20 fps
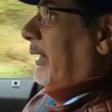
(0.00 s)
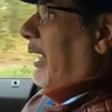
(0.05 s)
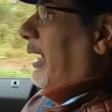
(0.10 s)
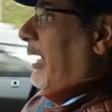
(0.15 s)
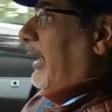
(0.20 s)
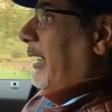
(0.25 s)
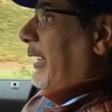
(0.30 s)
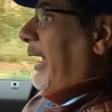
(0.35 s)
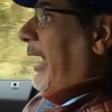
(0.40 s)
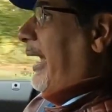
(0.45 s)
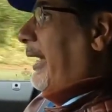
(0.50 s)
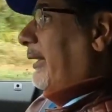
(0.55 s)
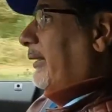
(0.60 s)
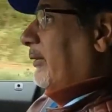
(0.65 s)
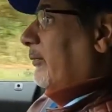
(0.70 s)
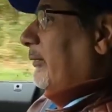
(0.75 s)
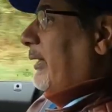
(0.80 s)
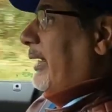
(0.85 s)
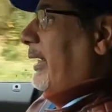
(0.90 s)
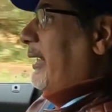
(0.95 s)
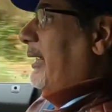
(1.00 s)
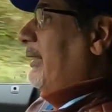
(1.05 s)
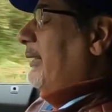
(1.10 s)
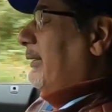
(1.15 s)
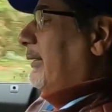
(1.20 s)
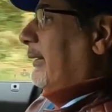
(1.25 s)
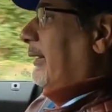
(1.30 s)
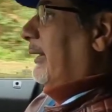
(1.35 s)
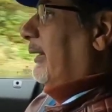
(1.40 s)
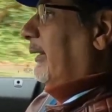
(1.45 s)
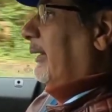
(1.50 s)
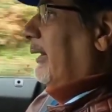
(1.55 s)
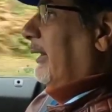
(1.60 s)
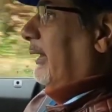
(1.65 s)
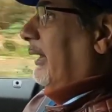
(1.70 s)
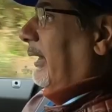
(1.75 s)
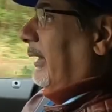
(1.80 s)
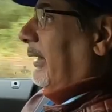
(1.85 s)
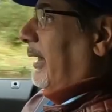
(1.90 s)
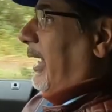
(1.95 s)
and the iX range, and then
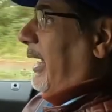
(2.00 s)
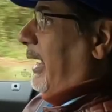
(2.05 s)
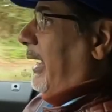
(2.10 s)
the